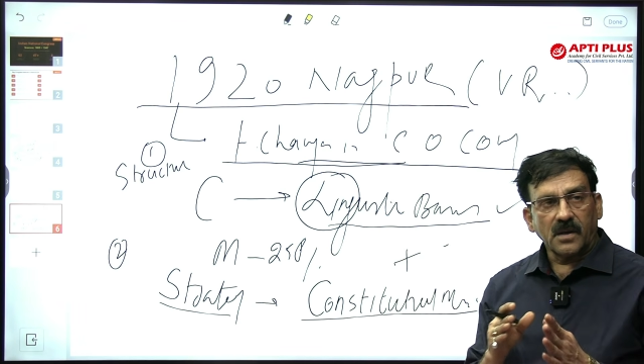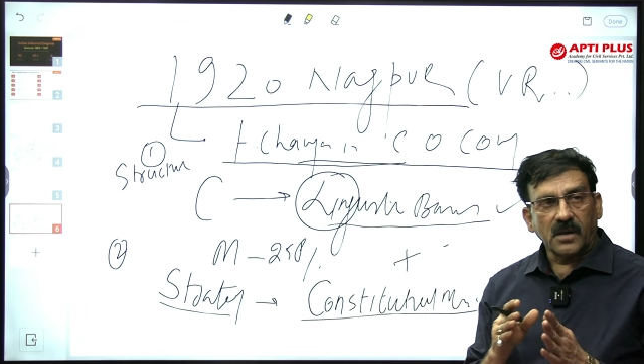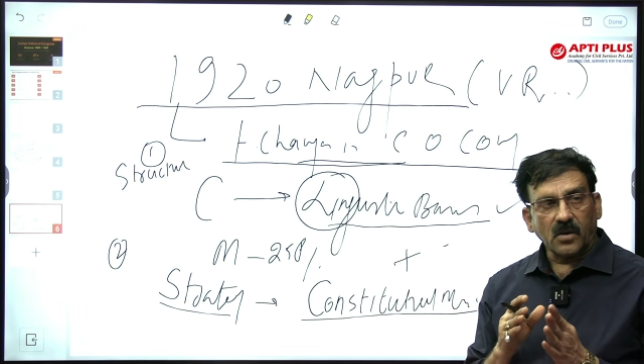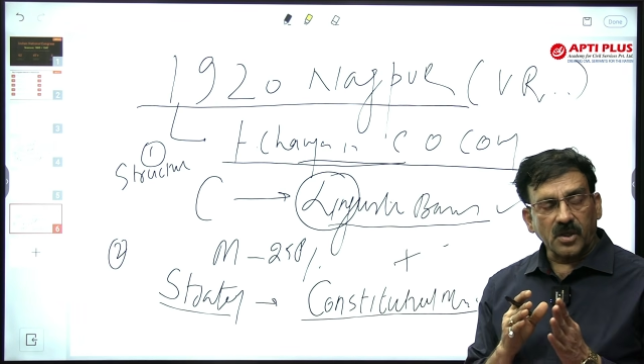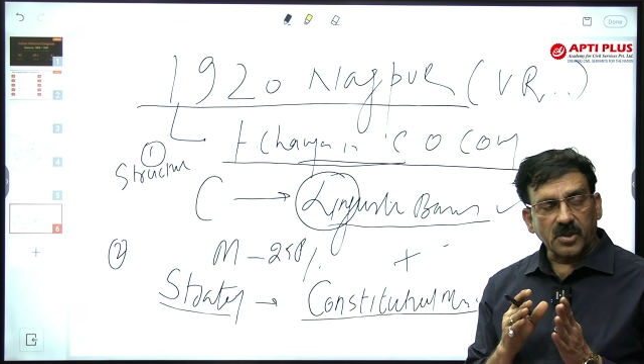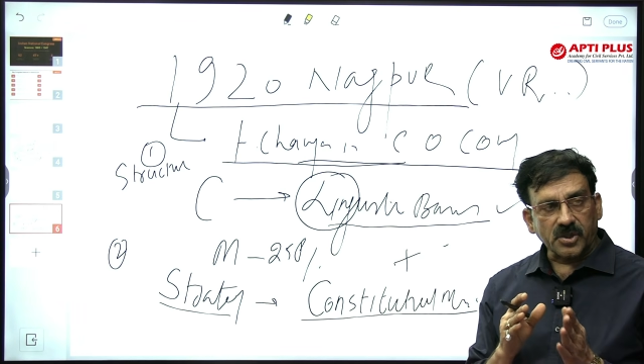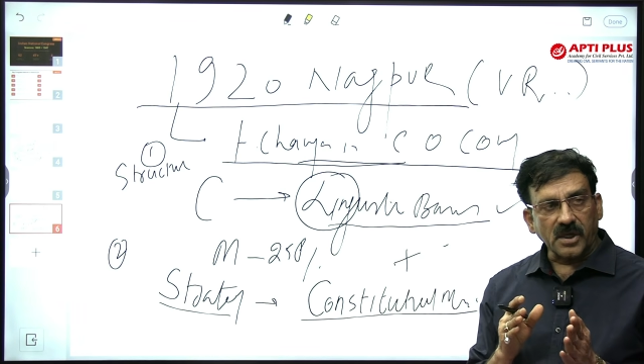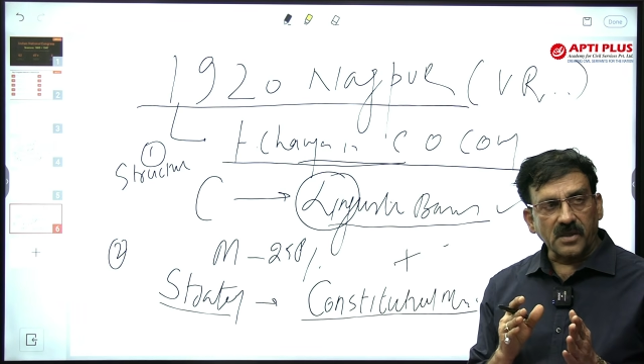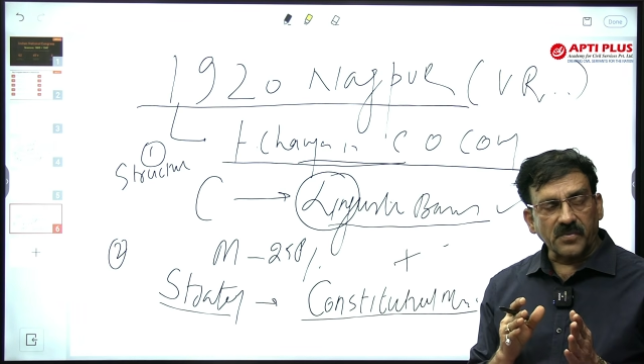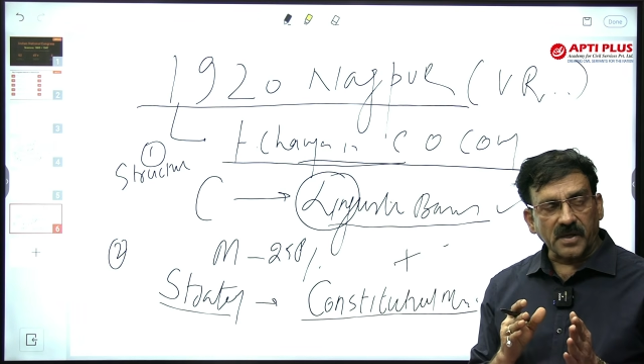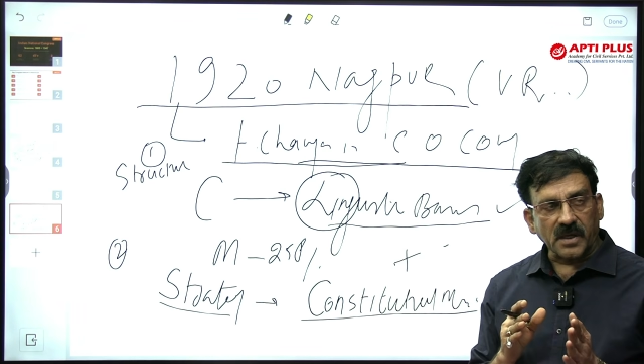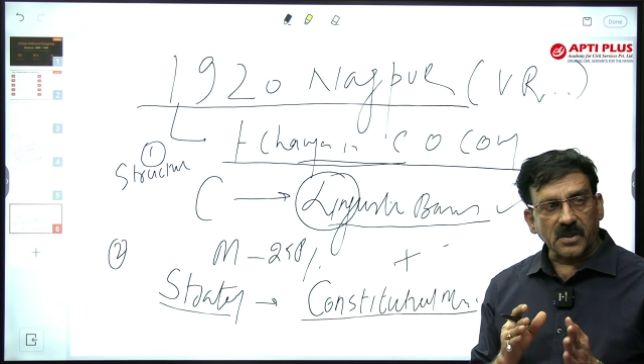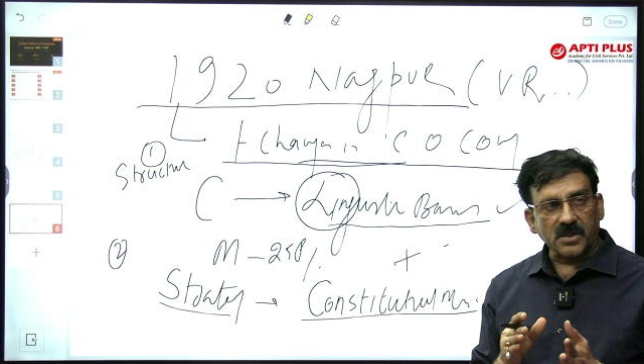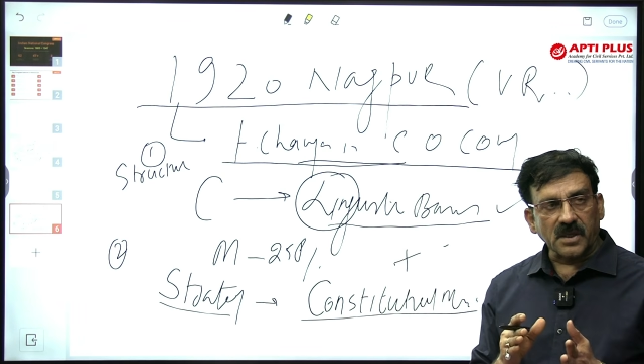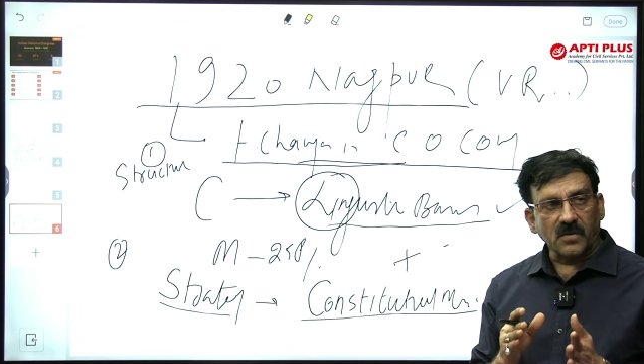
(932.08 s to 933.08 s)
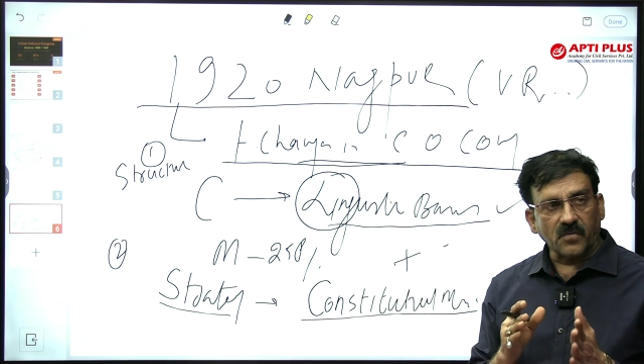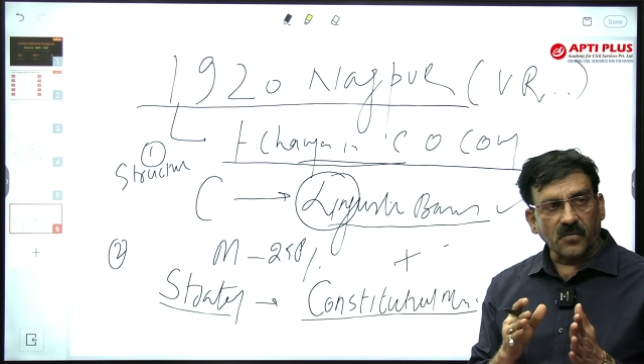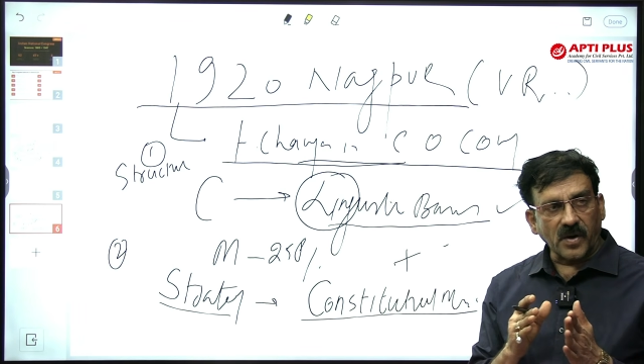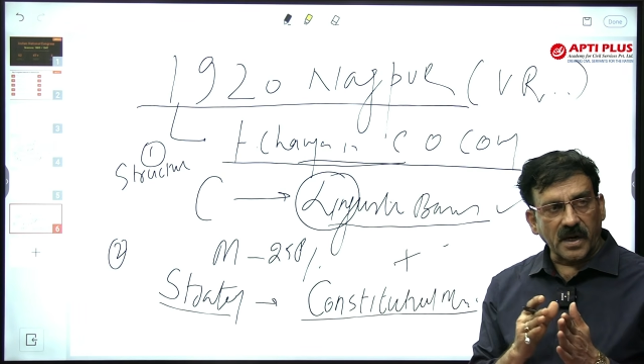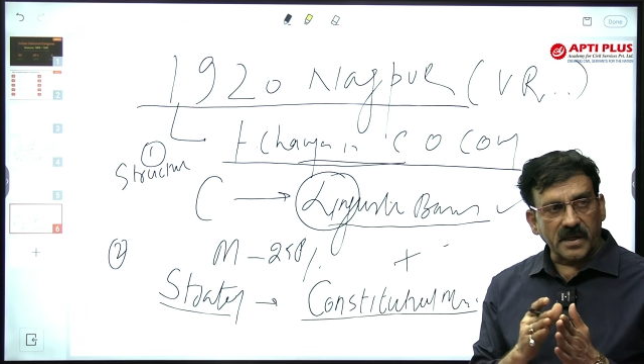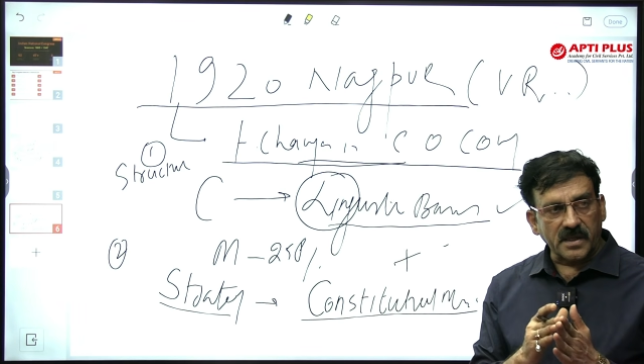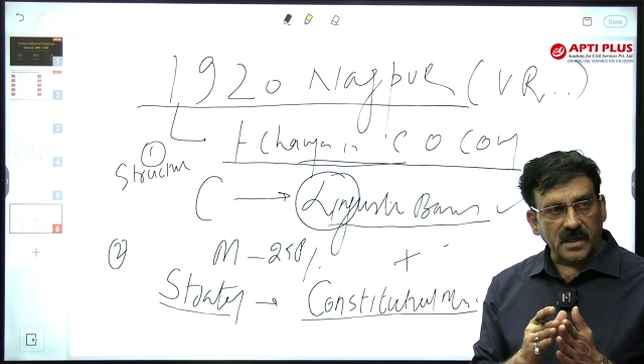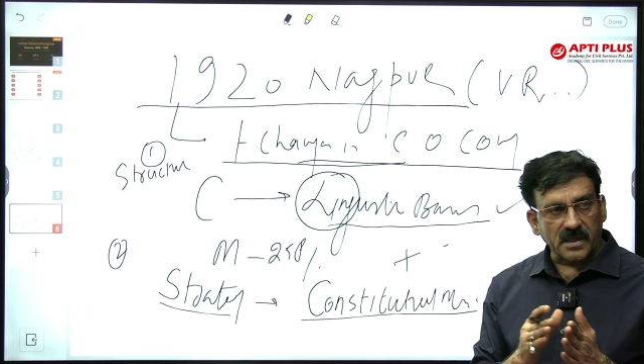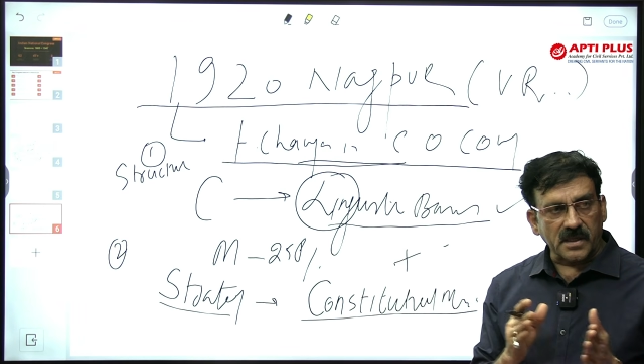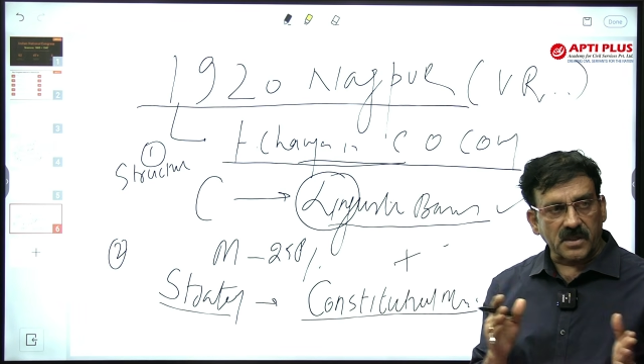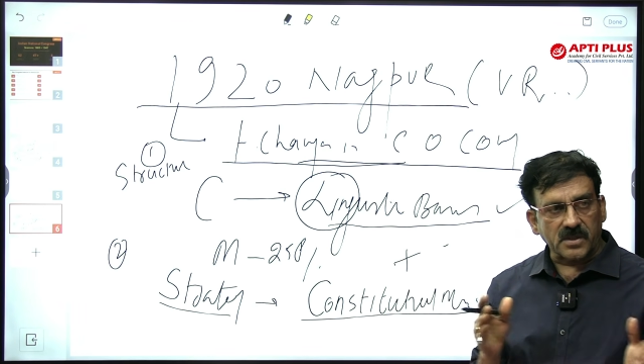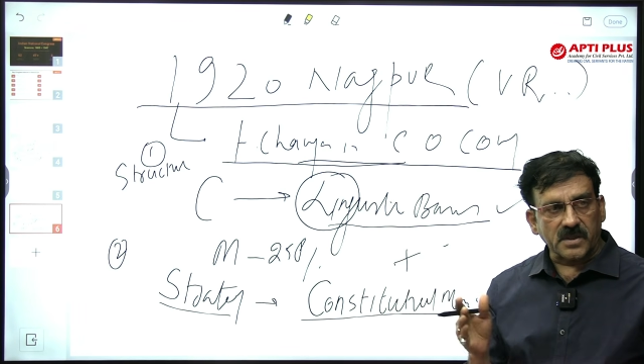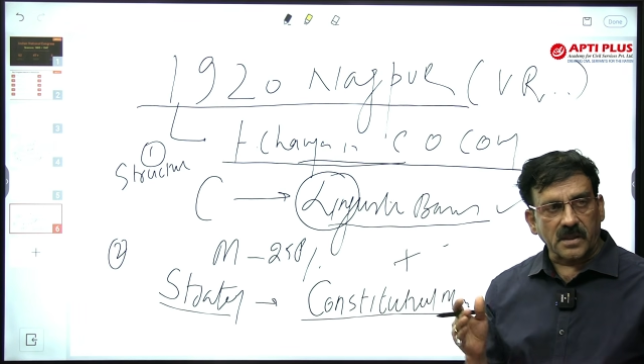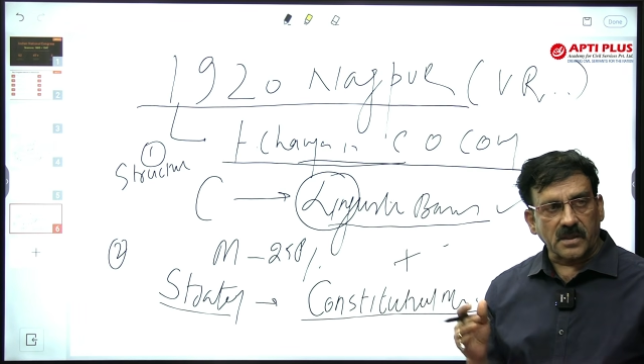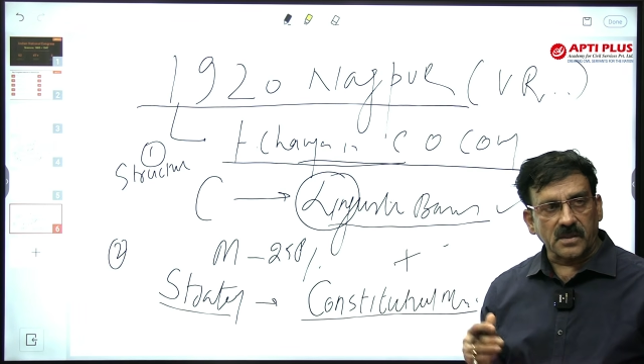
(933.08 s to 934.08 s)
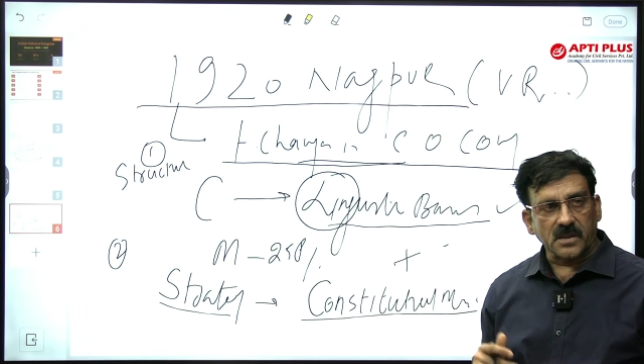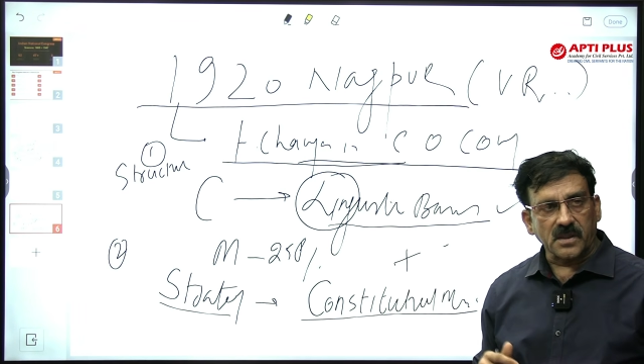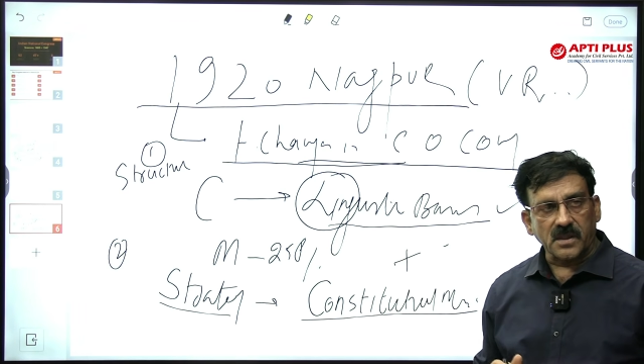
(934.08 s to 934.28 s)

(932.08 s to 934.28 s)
not change, we can say, widening the strategy.